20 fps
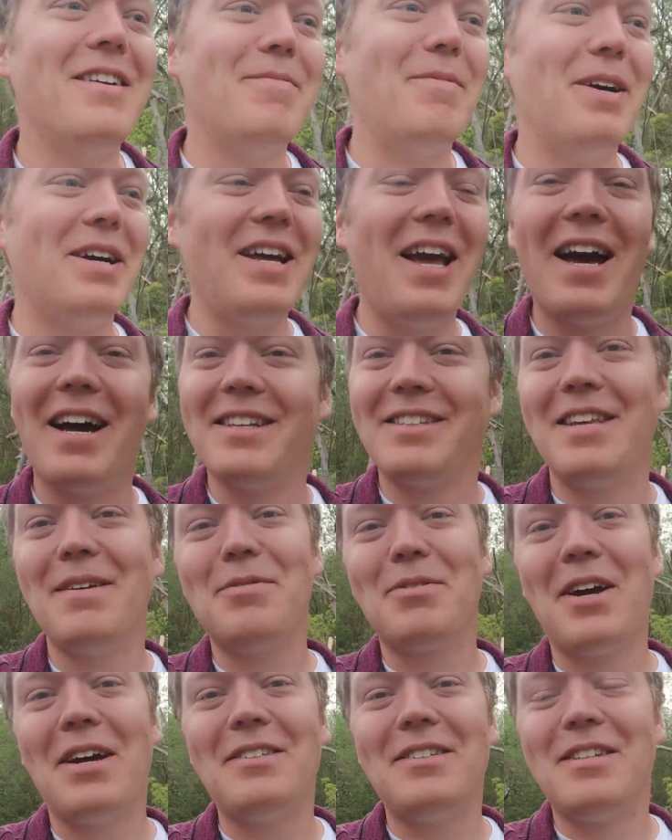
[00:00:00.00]
But yeah, it
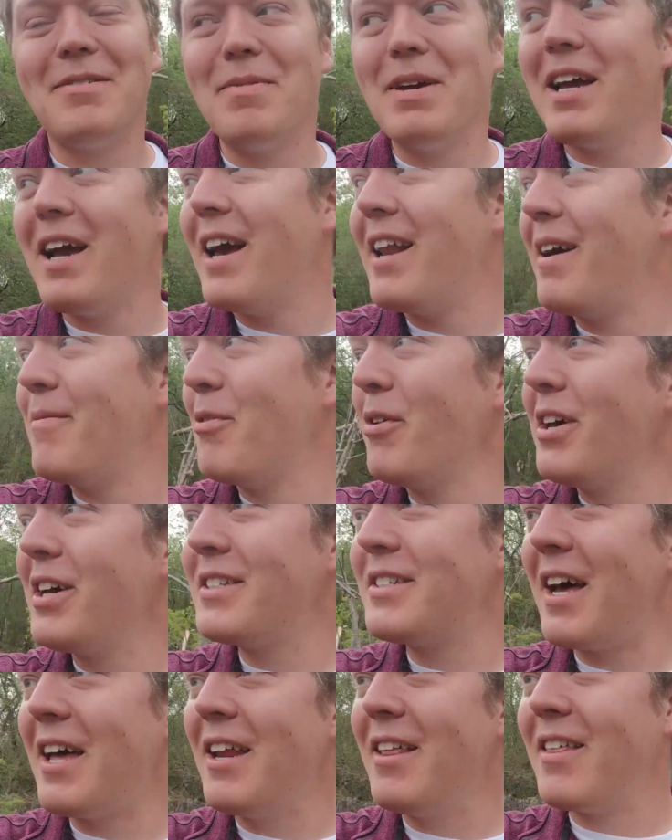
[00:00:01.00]
seems crazy to me, and I'm really
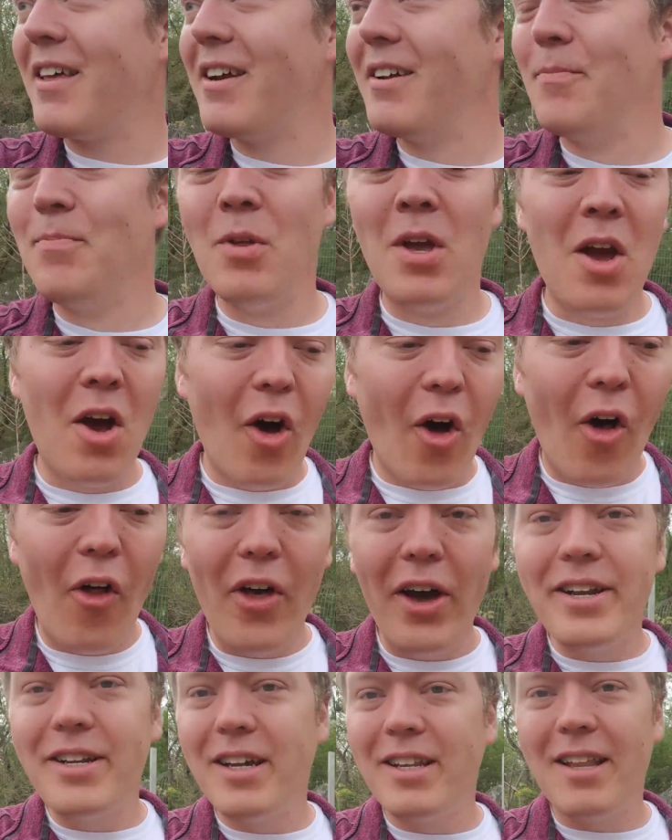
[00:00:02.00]
excited that all
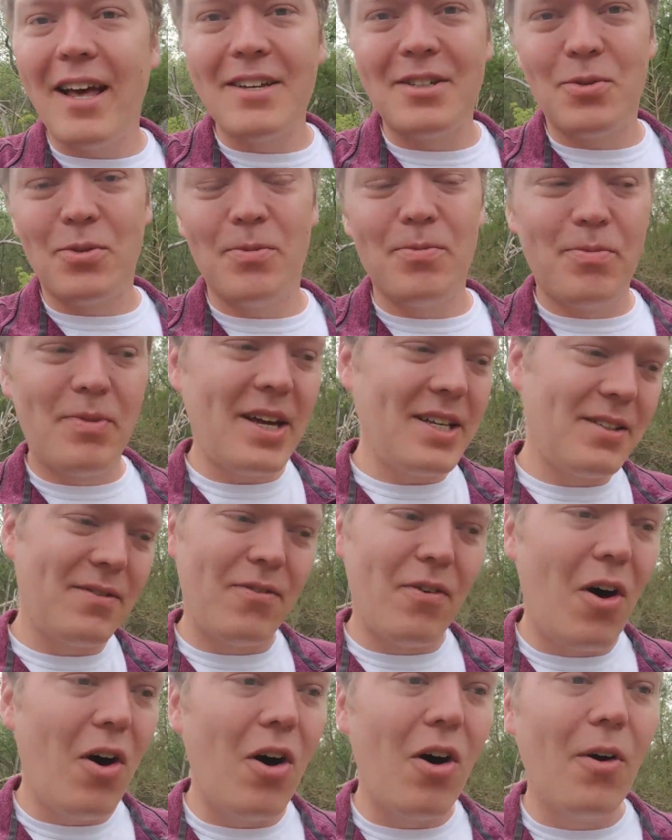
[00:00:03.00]
I did last
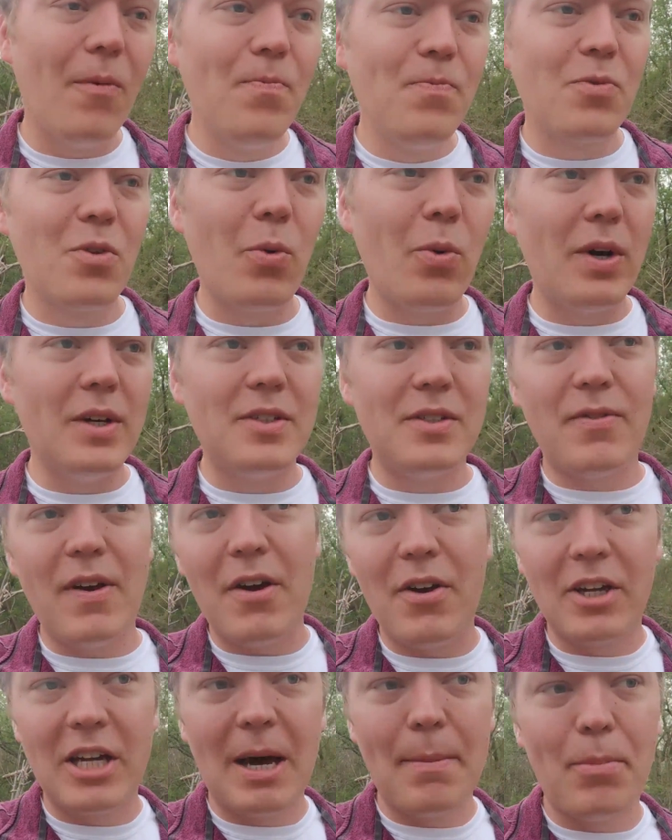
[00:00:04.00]
fall was
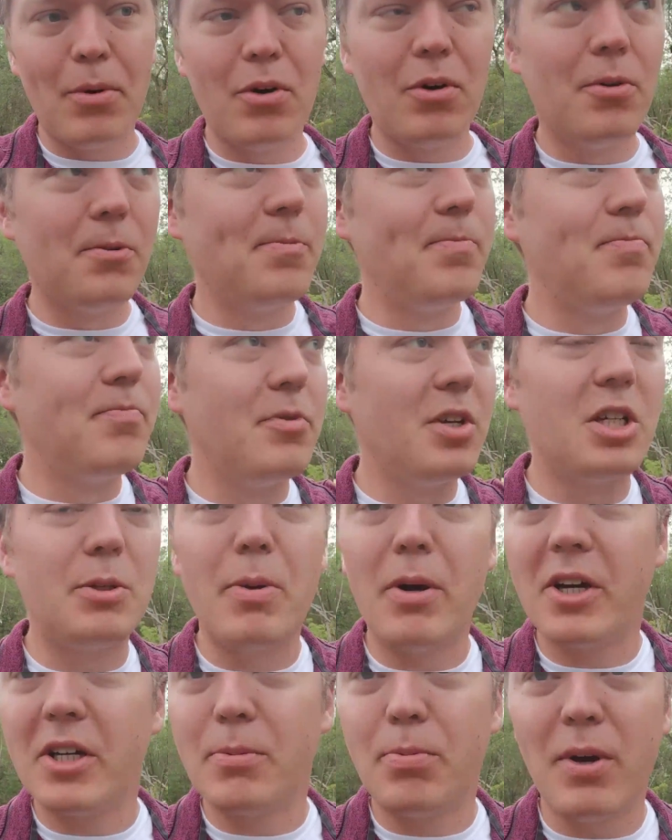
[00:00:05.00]
found a couple
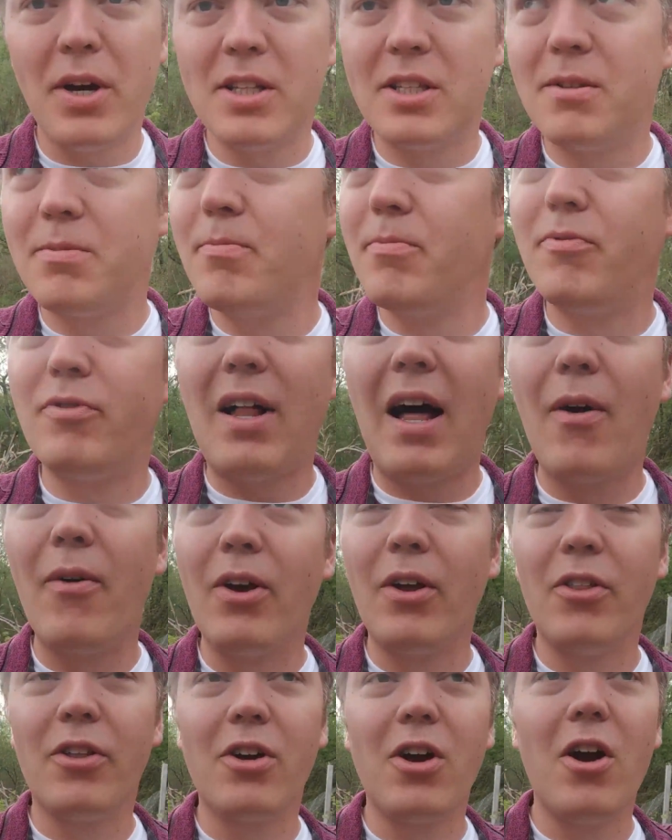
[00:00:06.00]
asparagus plants
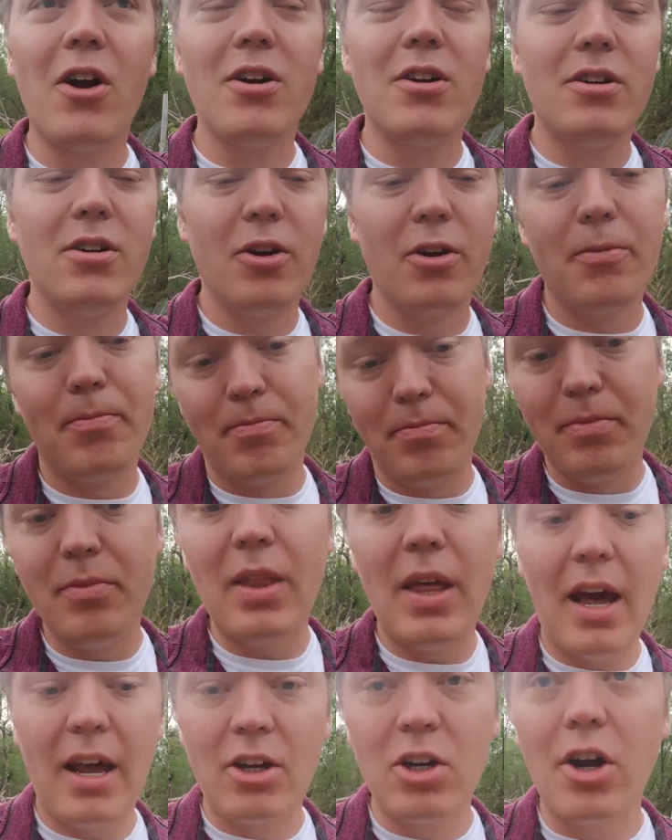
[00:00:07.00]
flowering in the garden, or
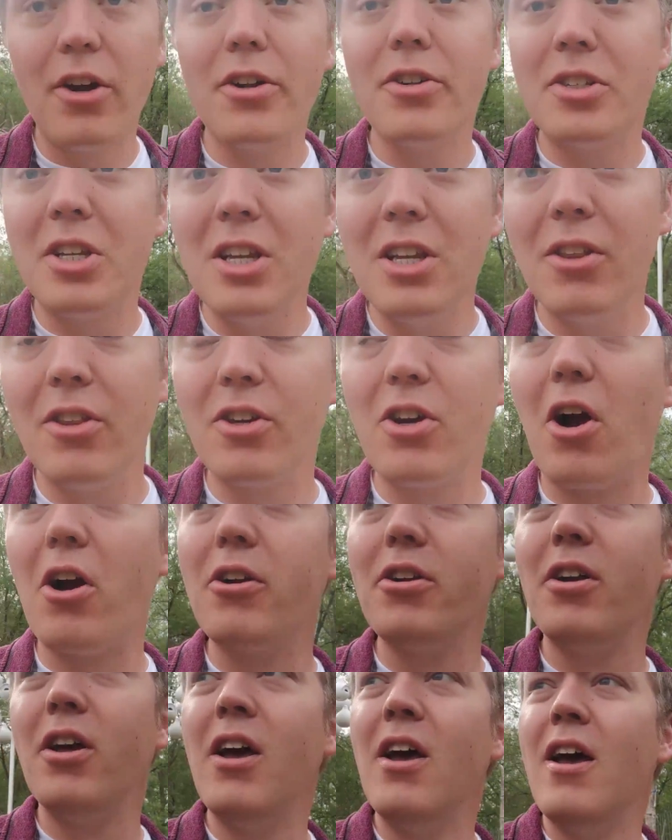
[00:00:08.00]
that had gone to seed in the
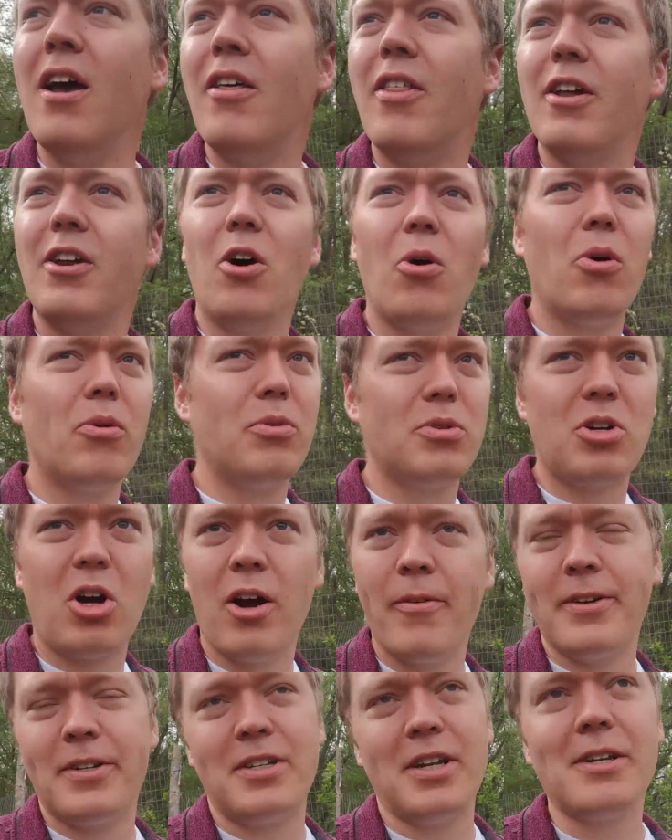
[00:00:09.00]
garden, that no one was
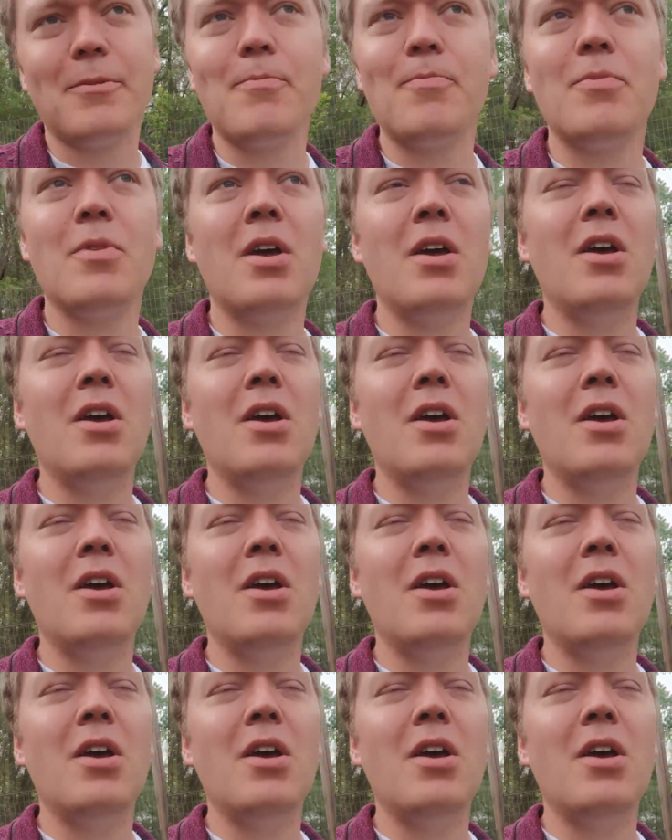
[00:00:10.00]
harvesting.